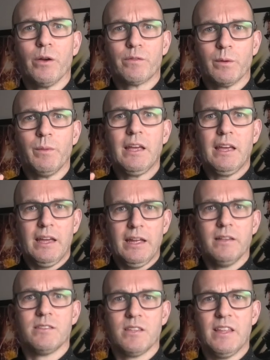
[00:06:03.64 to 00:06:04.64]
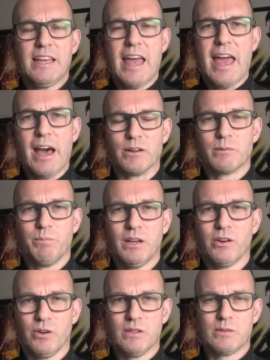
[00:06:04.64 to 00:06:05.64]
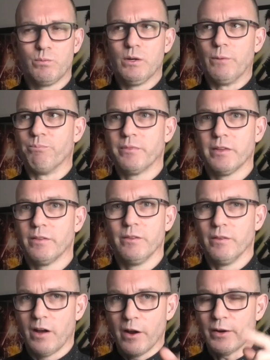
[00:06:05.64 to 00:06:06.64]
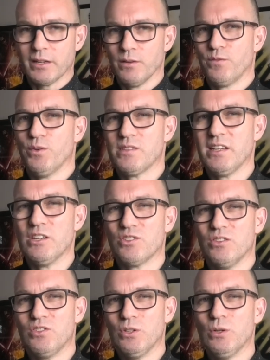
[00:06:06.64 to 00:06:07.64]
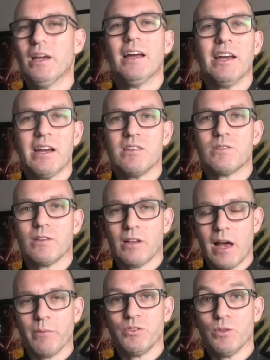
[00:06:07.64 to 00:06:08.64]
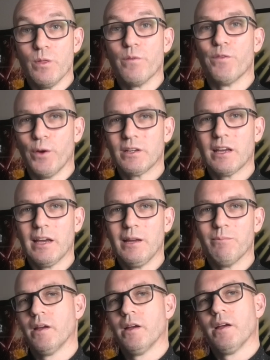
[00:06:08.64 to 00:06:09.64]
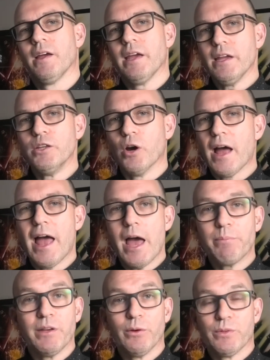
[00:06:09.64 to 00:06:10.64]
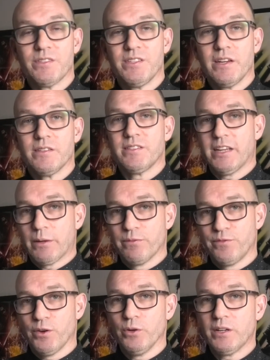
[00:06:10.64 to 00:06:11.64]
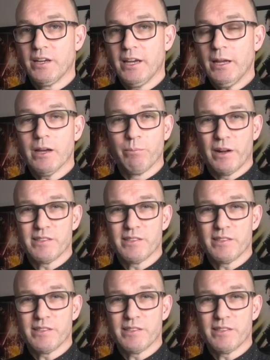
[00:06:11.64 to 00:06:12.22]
from the in to the out because, well, I reckon the first thing you should do is do the phone key. In your app, it says set up phone key, and by